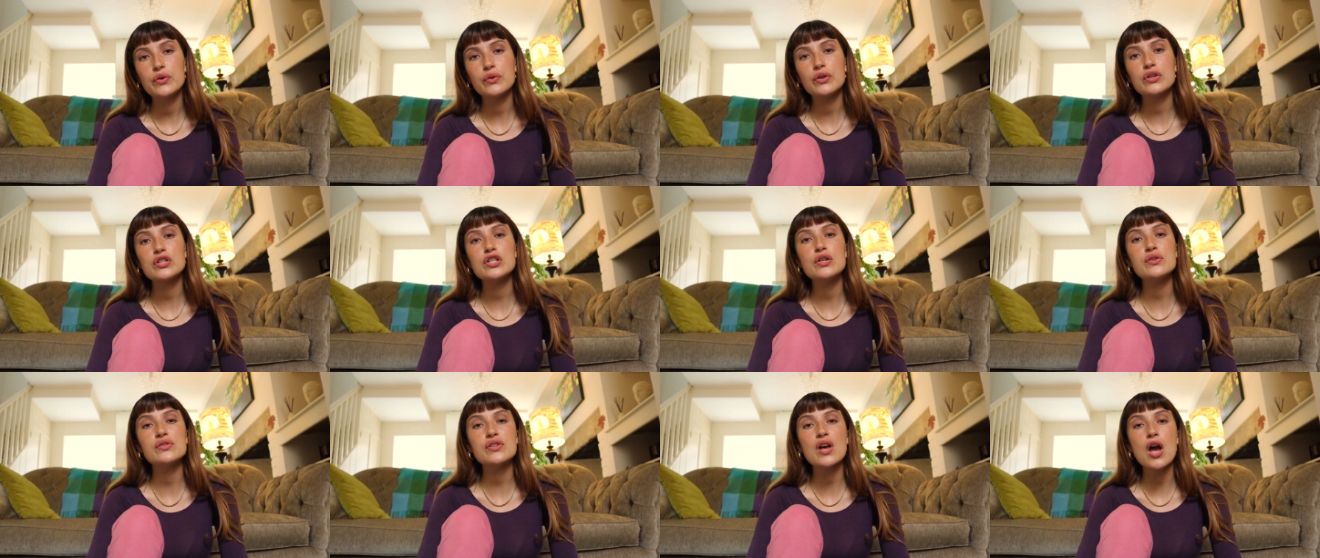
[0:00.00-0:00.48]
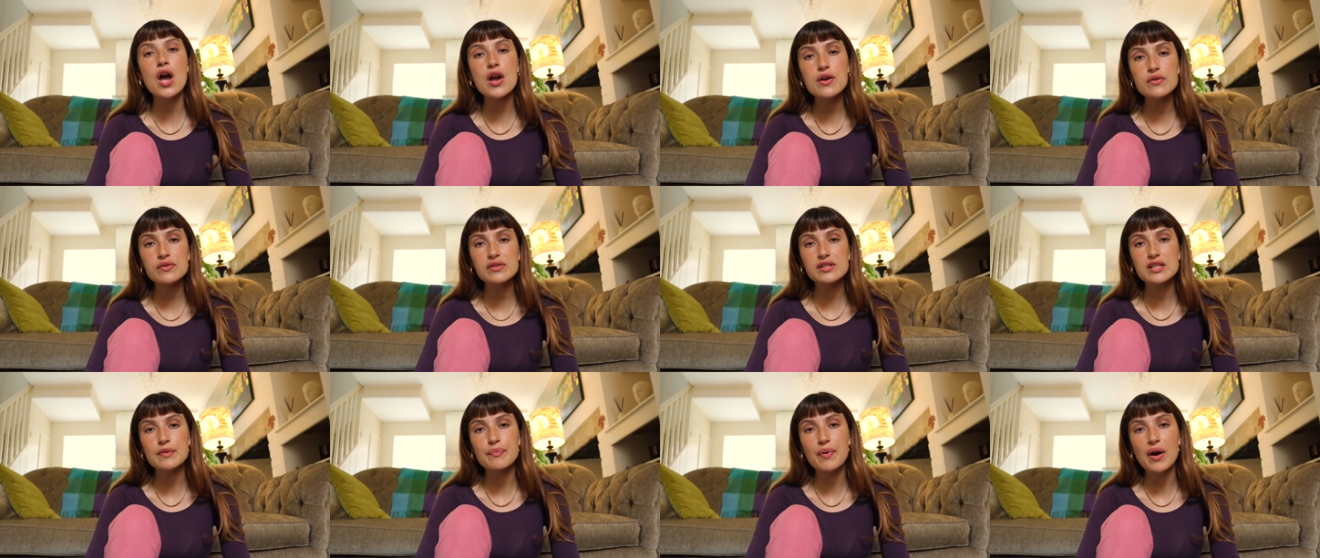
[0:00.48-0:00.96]
can use
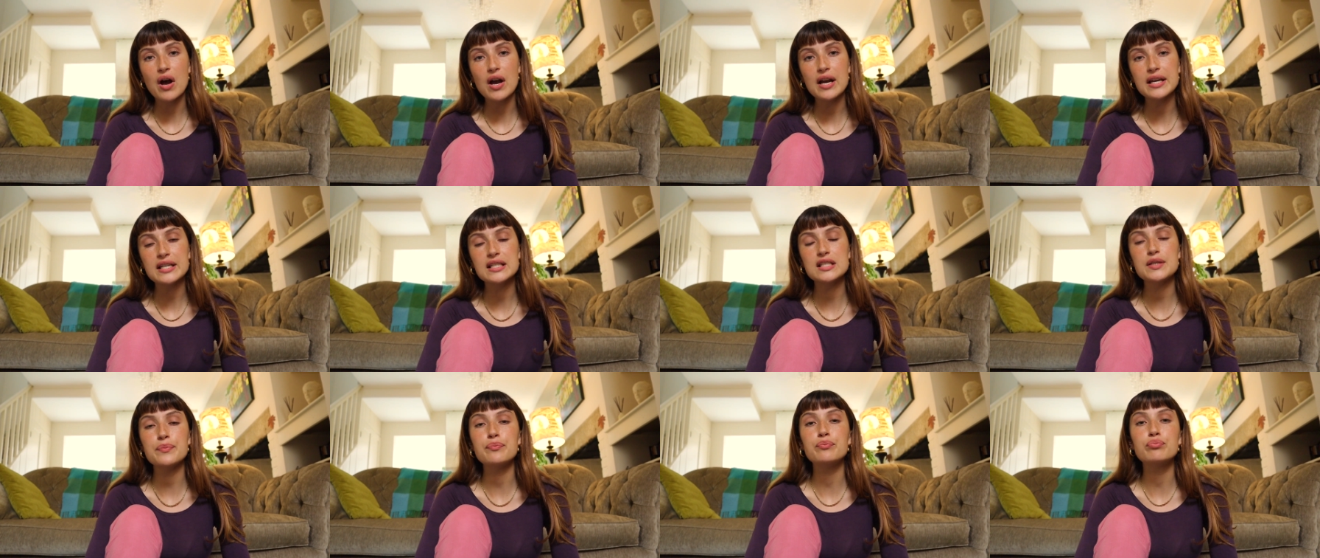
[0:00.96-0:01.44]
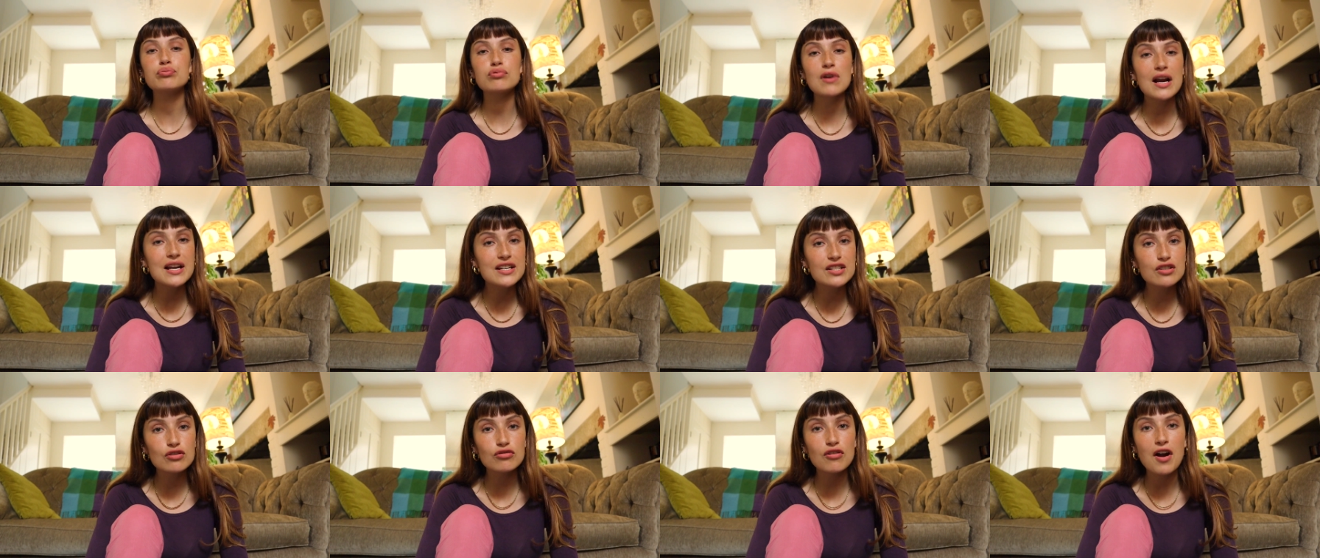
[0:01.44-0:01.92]
oats to bind,
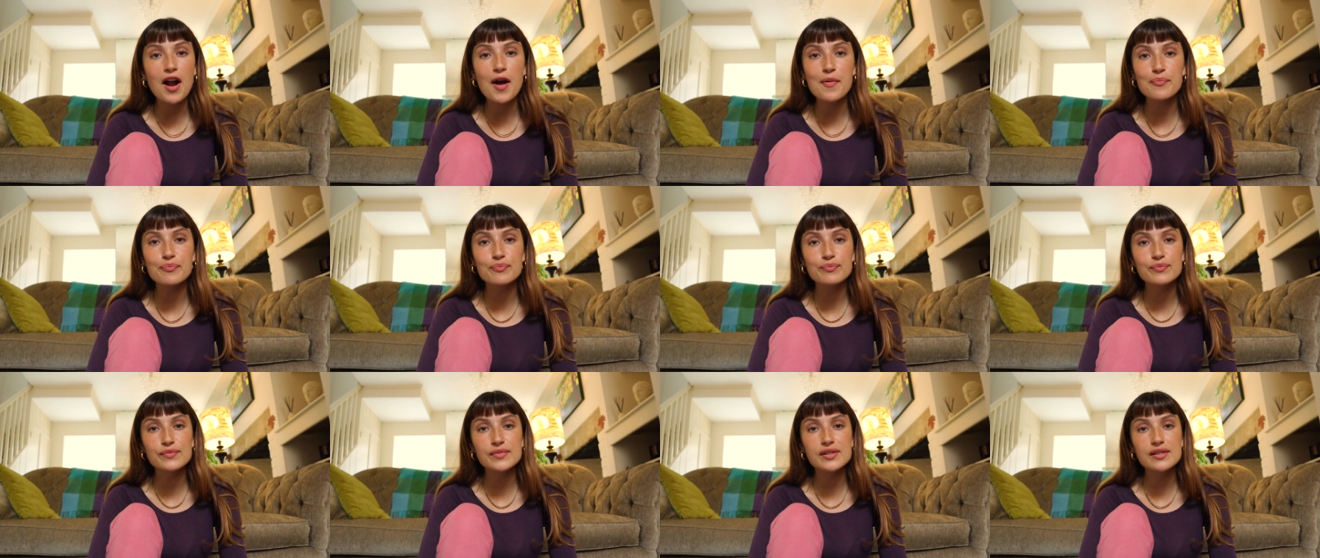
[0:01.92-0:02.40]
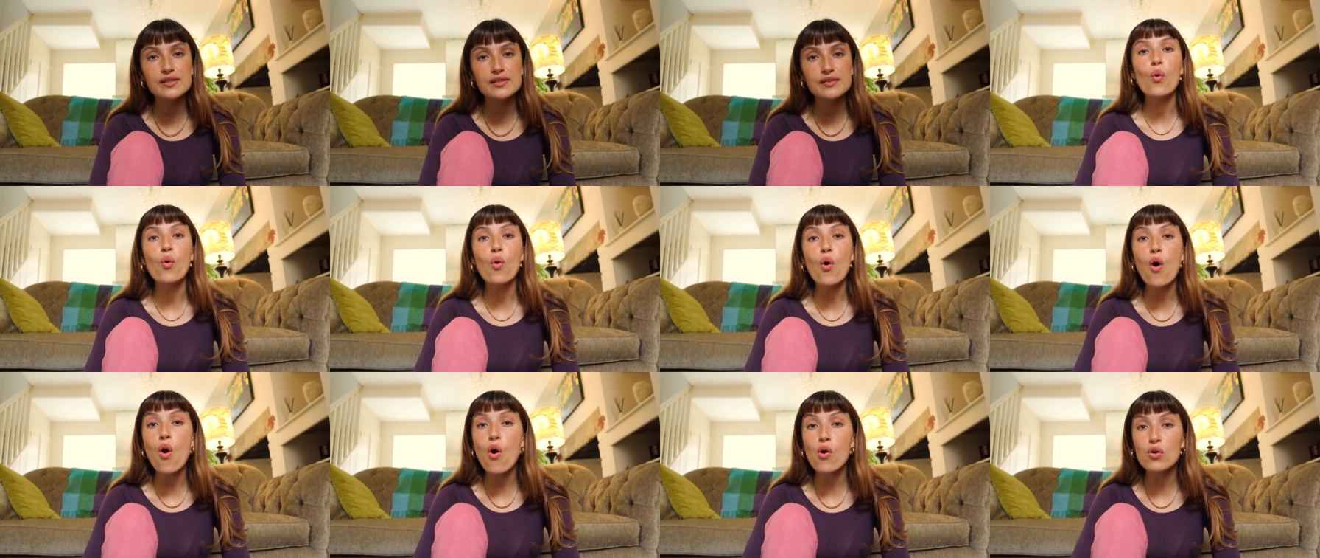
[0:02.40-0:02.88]
breadcrumbs,
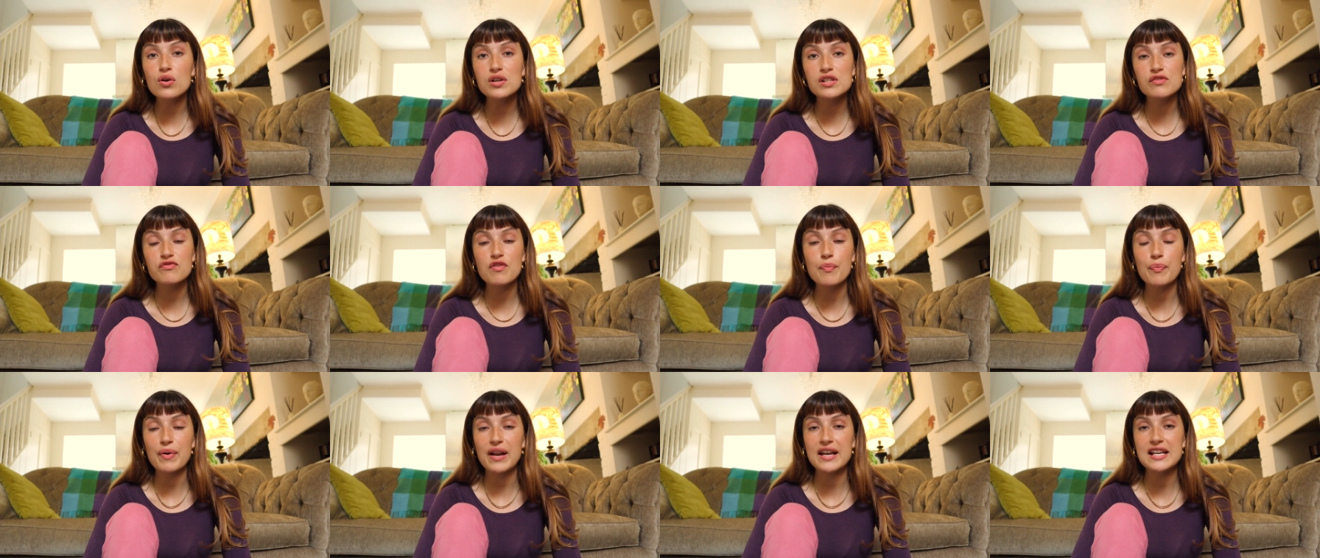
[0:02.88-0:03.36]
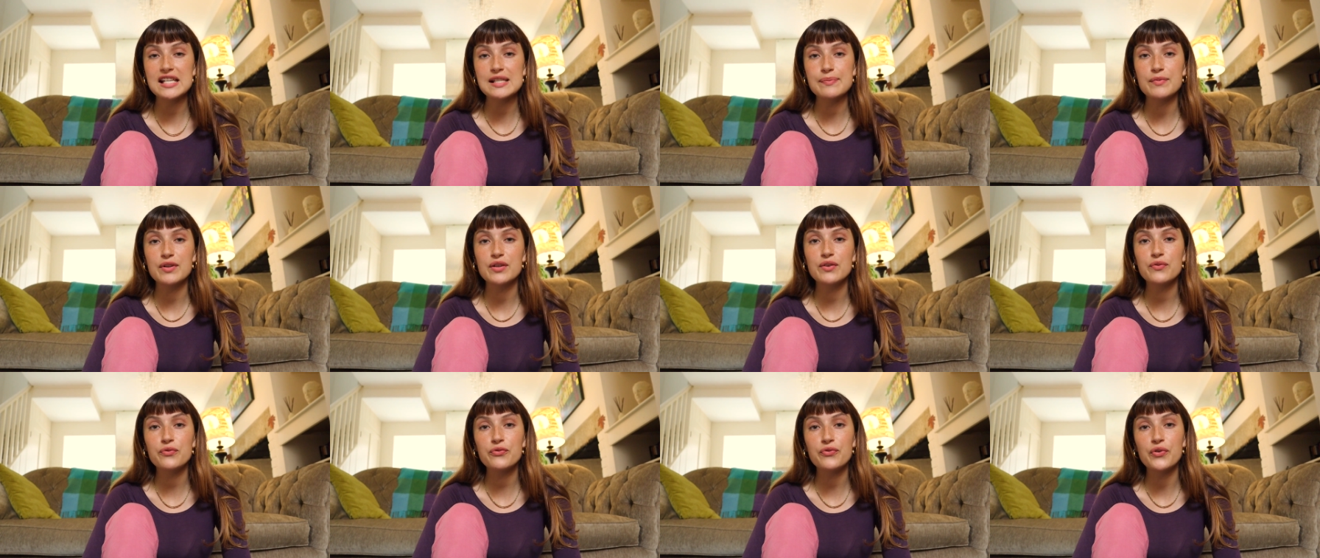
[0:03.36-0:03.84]
or Og's
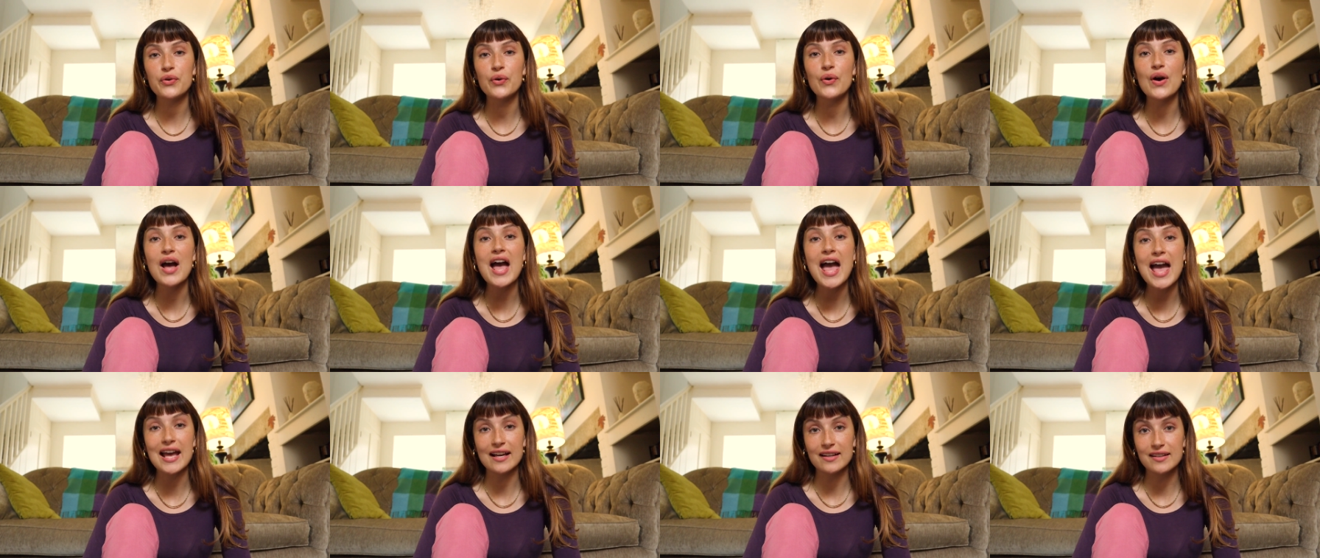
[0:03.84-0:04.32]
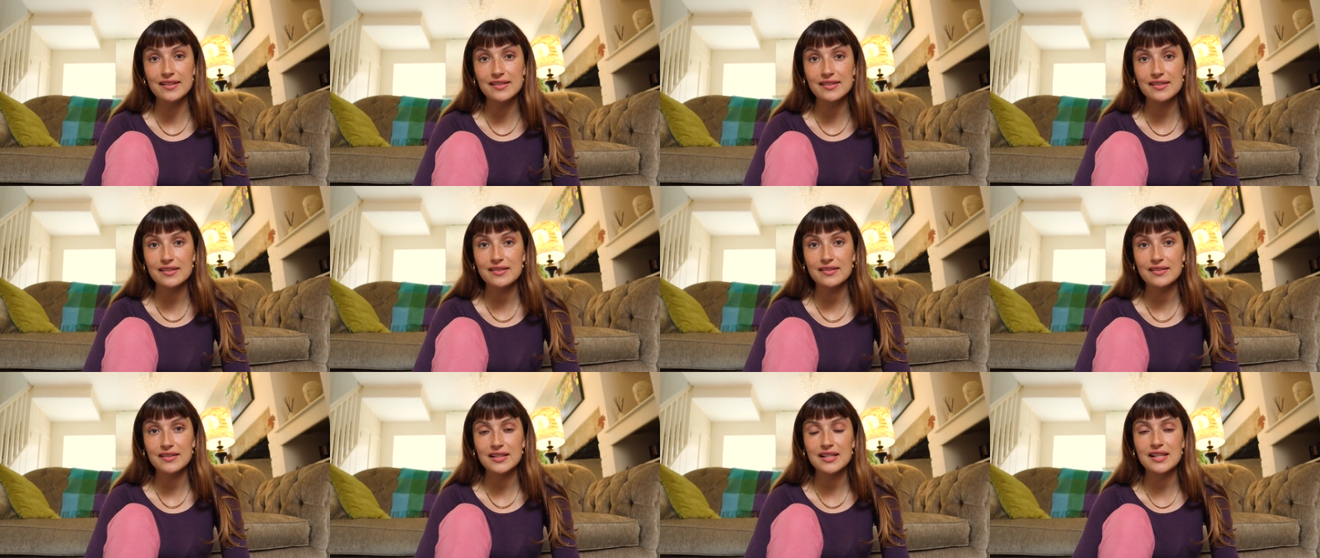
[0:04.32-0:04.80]
replacement for eggs.